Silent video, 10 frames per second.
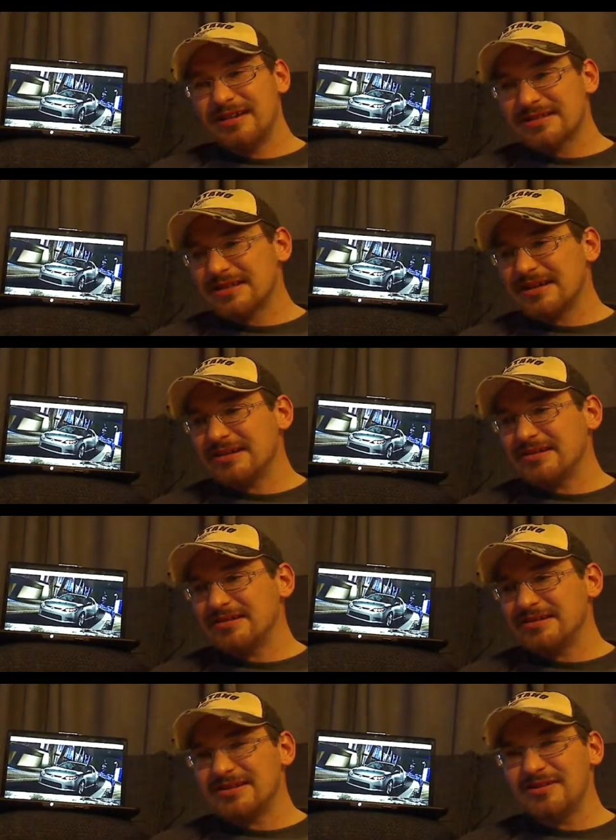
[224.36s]
know
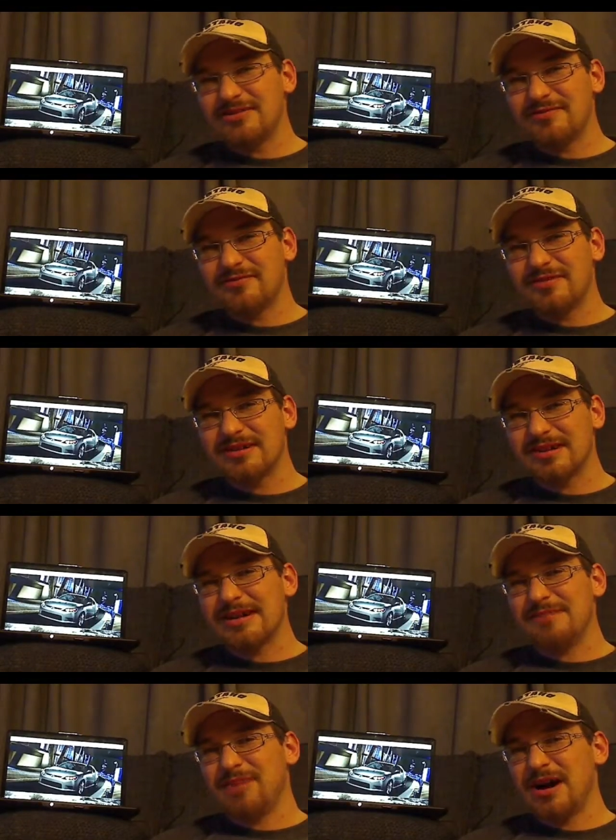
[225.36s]
Scion is known for
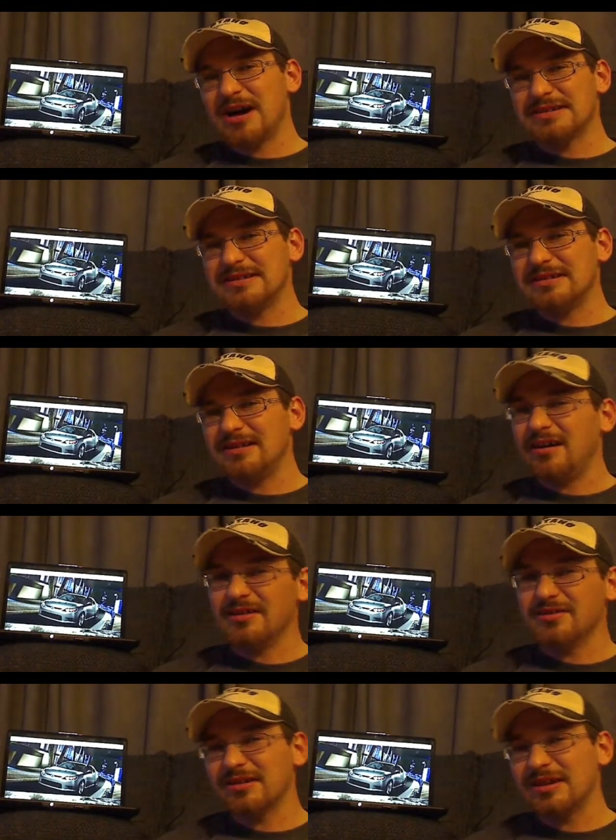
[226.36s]
kind of boxy,
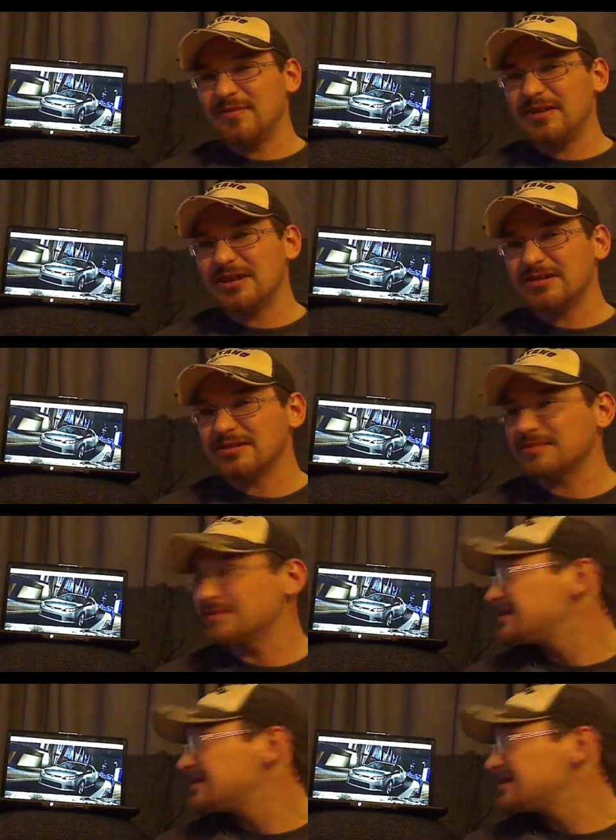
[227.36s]
odd-looking vehicles, but